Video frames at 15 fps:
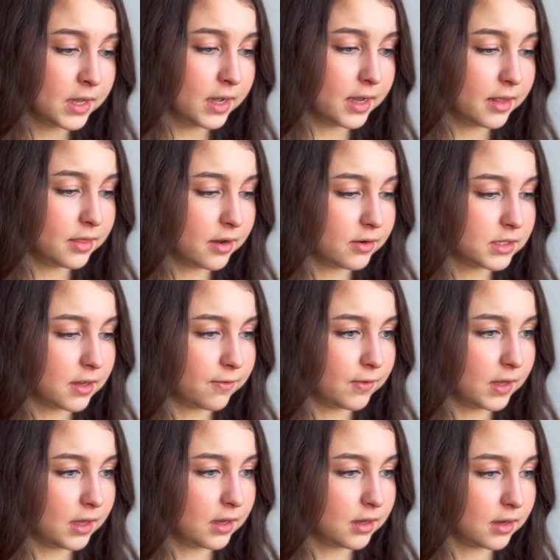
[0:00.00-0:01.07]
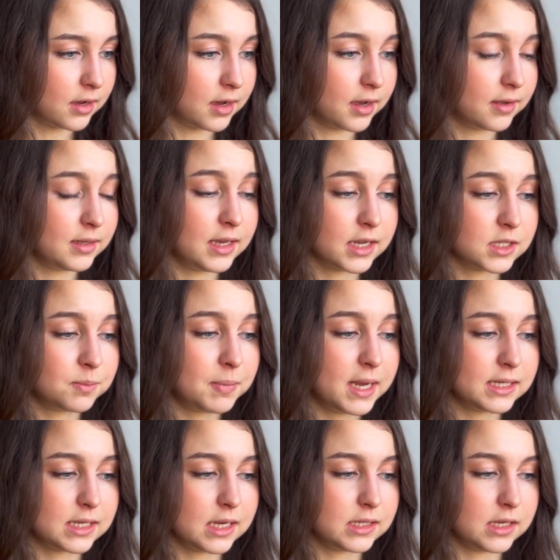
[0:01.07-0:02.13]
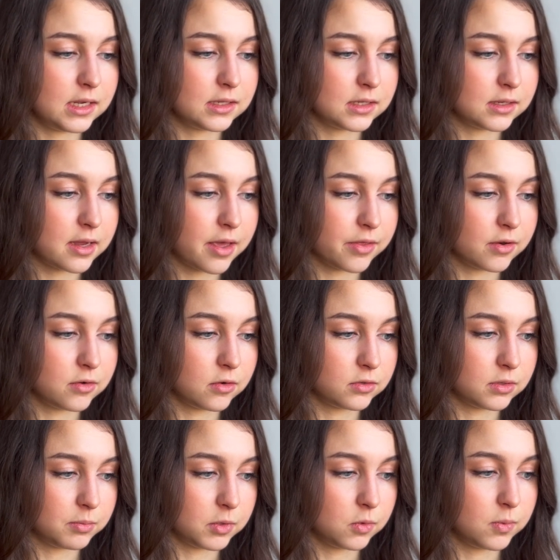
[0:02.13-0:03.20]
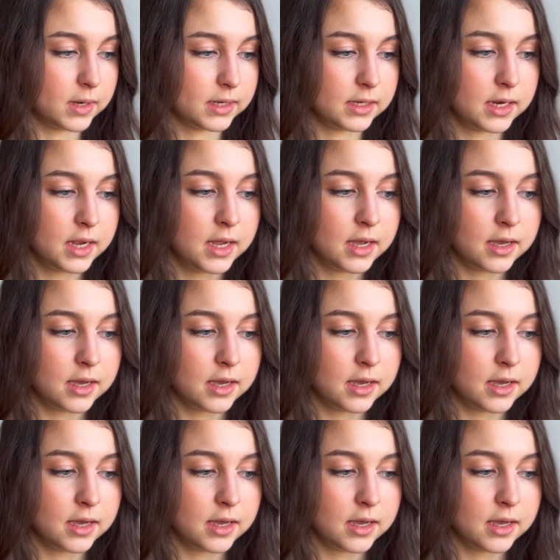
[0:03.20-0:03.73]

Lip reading: And there's, I think, Space ID is another notable one